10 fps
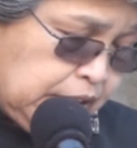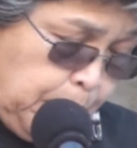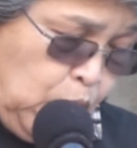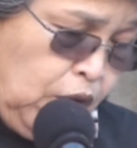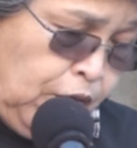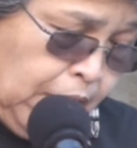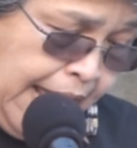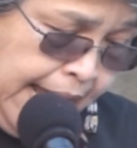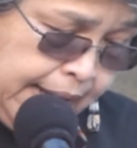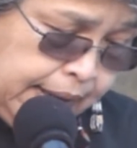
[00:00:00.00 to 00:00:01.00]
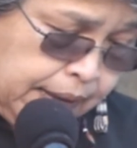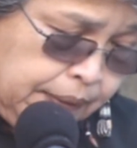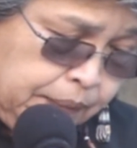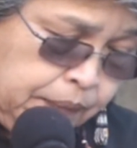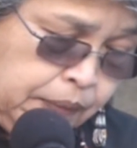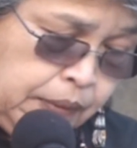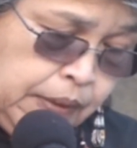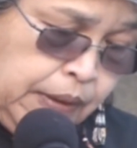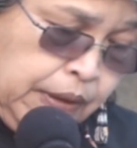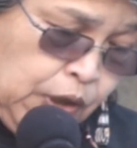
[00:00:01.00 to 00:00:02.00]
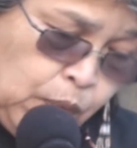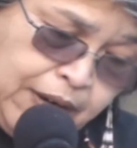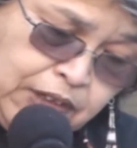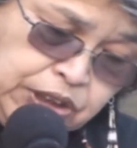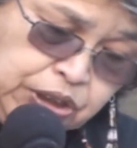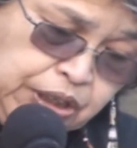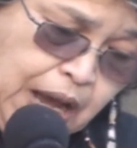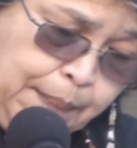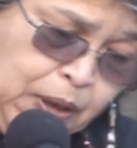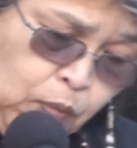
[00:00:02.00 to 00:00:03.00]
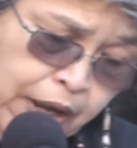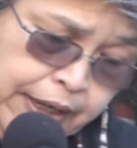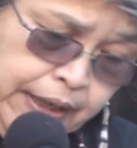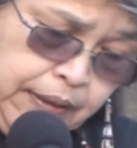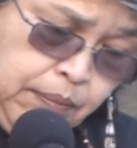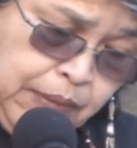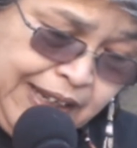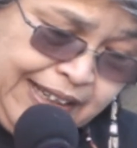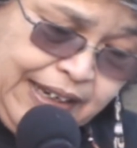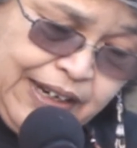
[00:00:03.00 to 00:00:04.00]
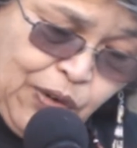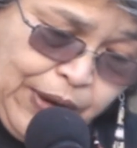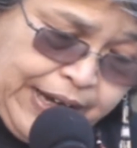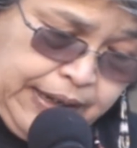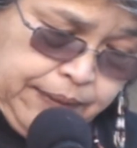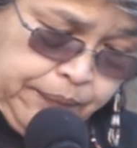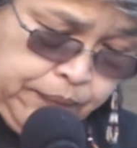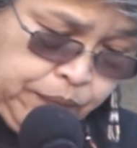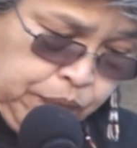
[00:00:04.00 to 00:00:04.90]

is a beautiful land. Your rivers should not be running malignant green.